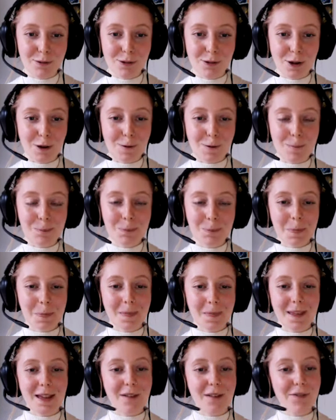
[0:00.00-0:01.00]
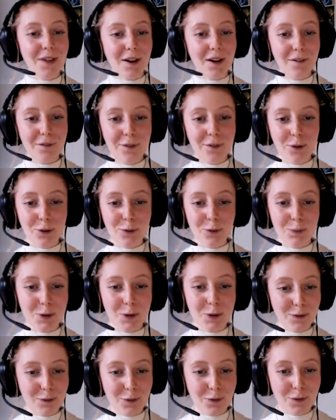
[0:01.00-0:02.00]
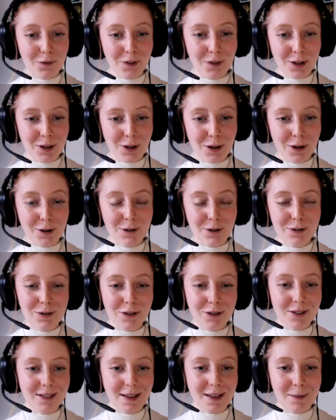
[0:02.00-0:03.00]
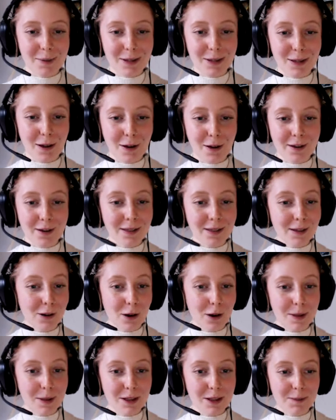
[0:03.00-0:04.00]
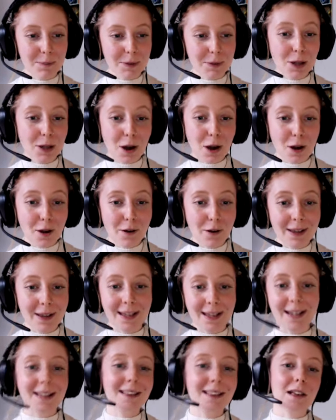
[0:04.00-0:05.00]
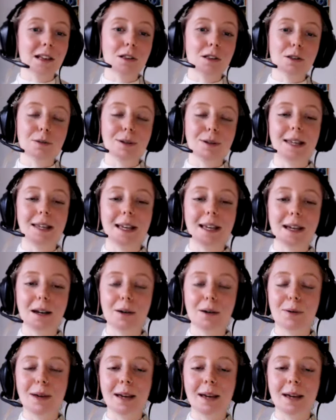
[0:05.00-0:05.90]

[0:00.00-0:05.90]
So if that feels beautiful for you, just let me know in the comments below and I can send you a link.